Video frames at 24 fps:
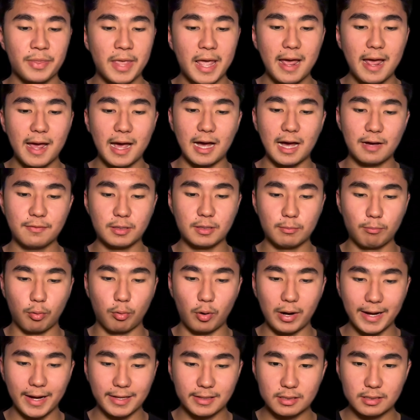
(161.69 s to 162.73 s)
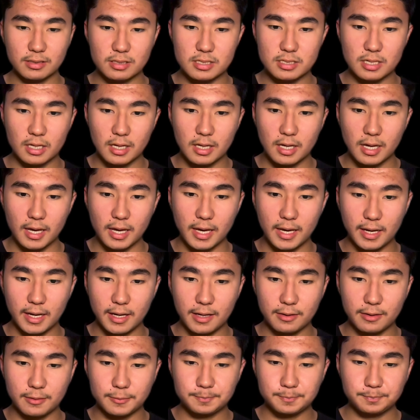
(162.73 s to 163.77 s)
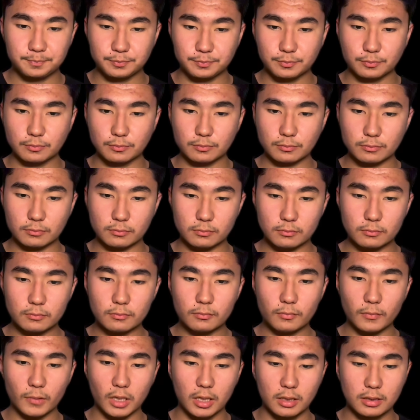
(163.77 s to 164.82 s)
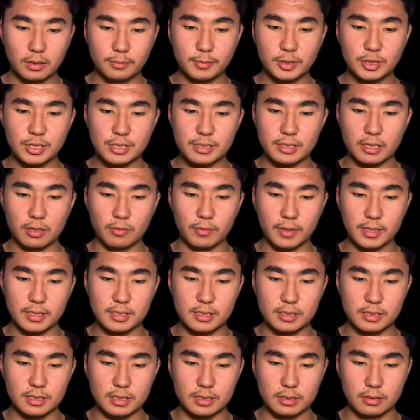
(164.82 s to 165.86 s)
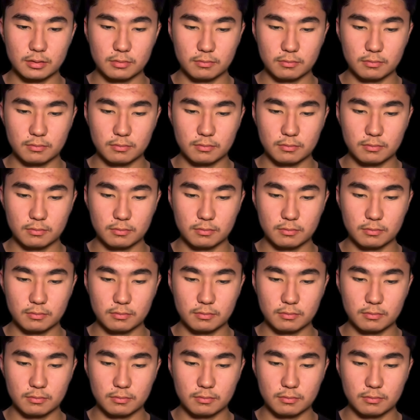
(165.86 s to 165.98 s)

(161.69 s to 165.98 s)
Having brackets, and let me just erase